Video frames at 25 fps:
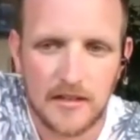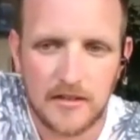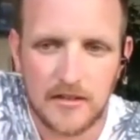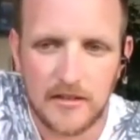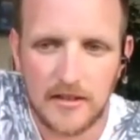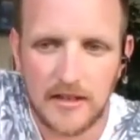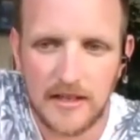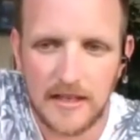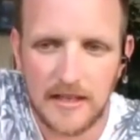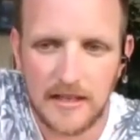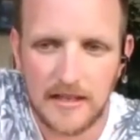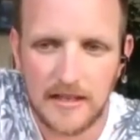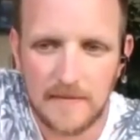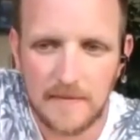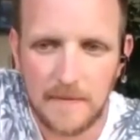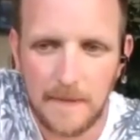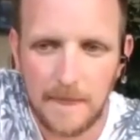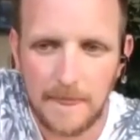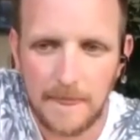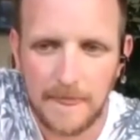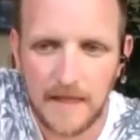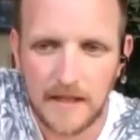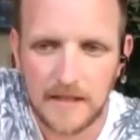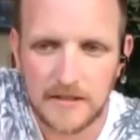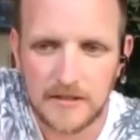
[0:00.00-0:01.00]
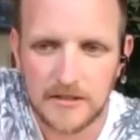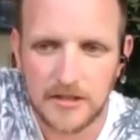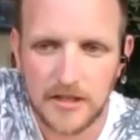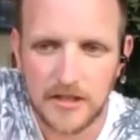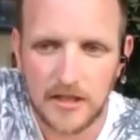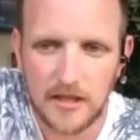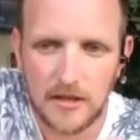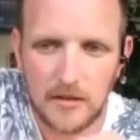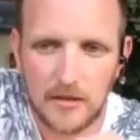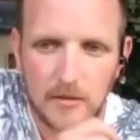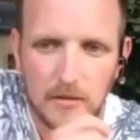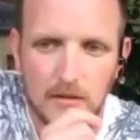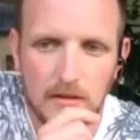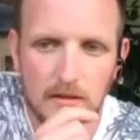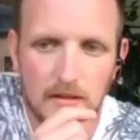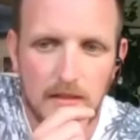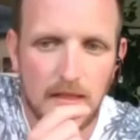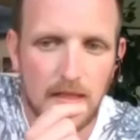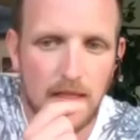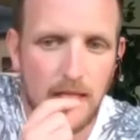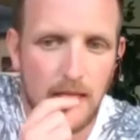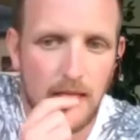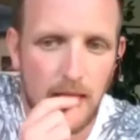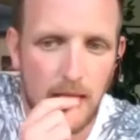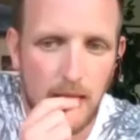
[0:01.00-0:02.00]
3,
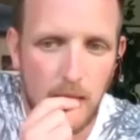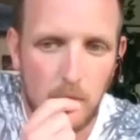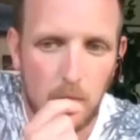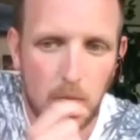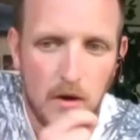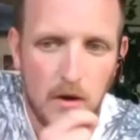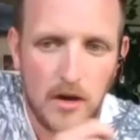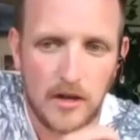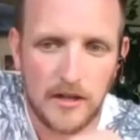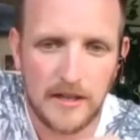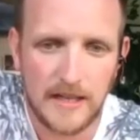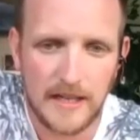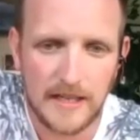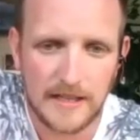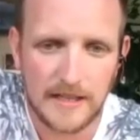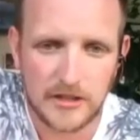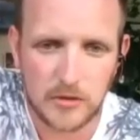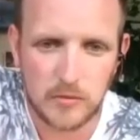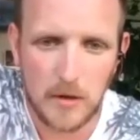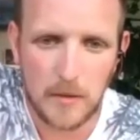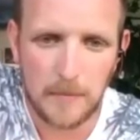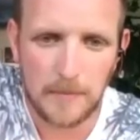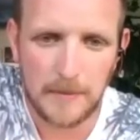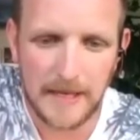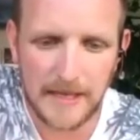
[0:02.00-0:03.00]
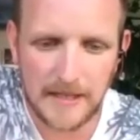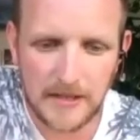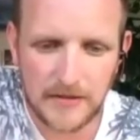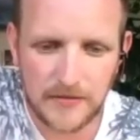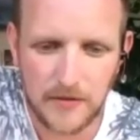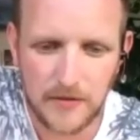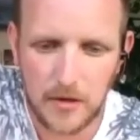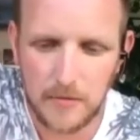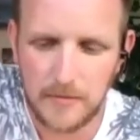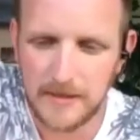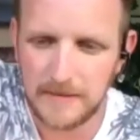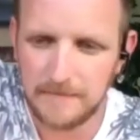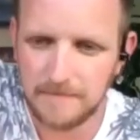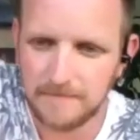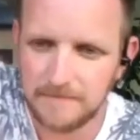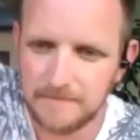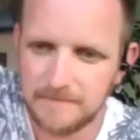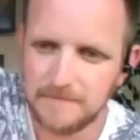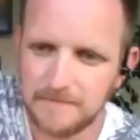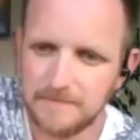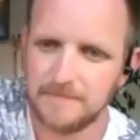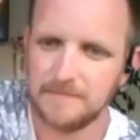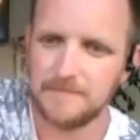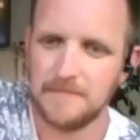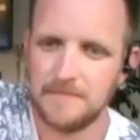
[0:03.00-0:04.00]
2, 1, and swap legs for me.
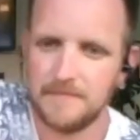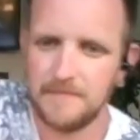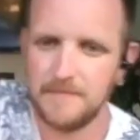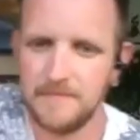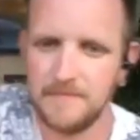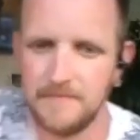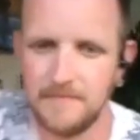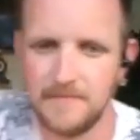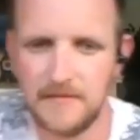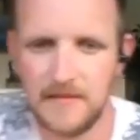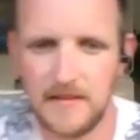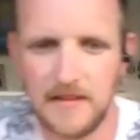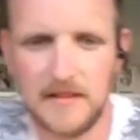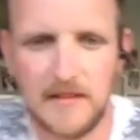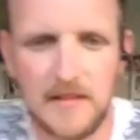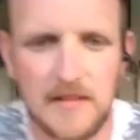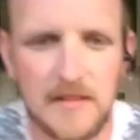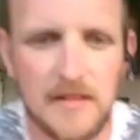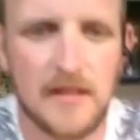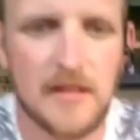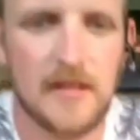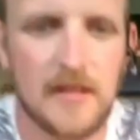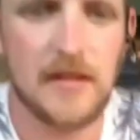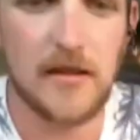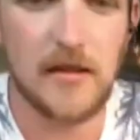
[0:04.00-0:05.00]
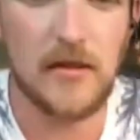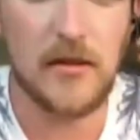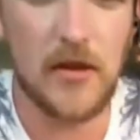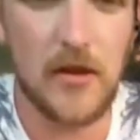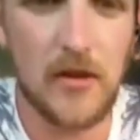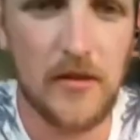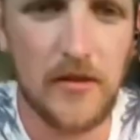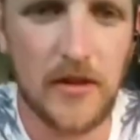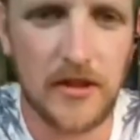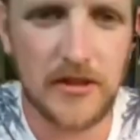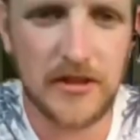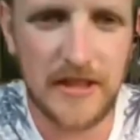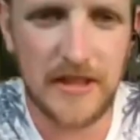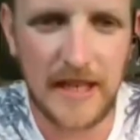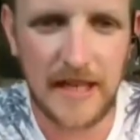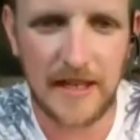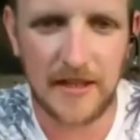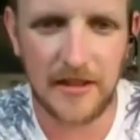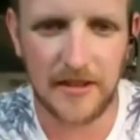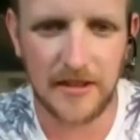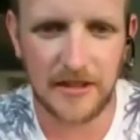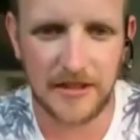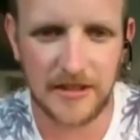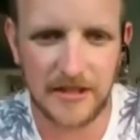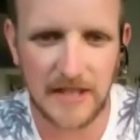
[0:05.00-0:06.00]
Going over onto that
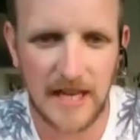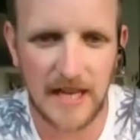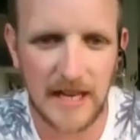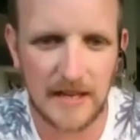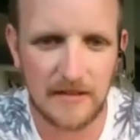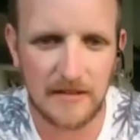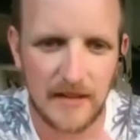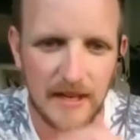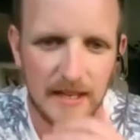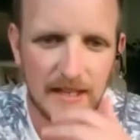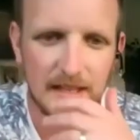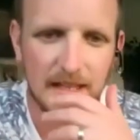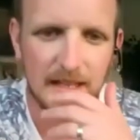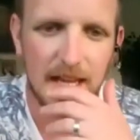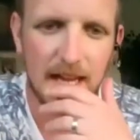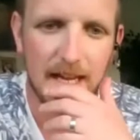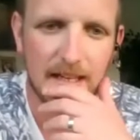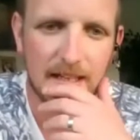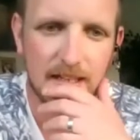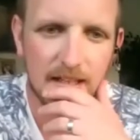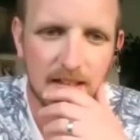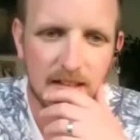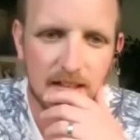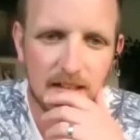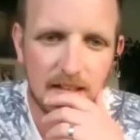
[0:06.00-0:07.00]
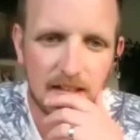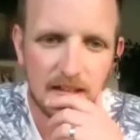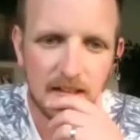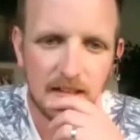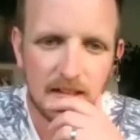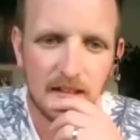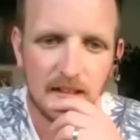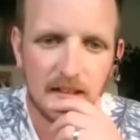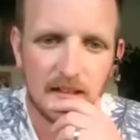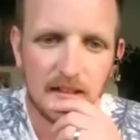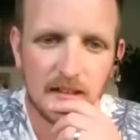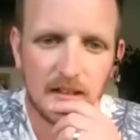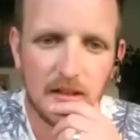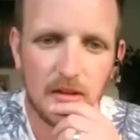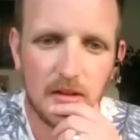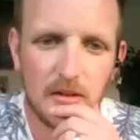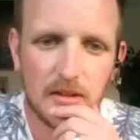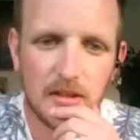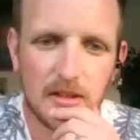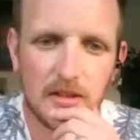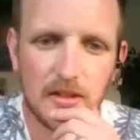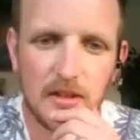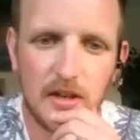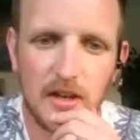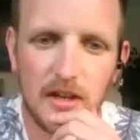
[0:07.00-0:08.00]
other side. Right leg.
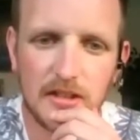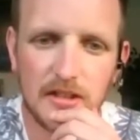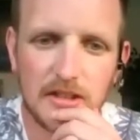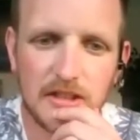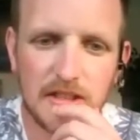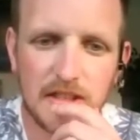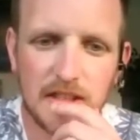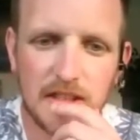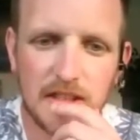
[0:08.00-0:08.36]
Going across.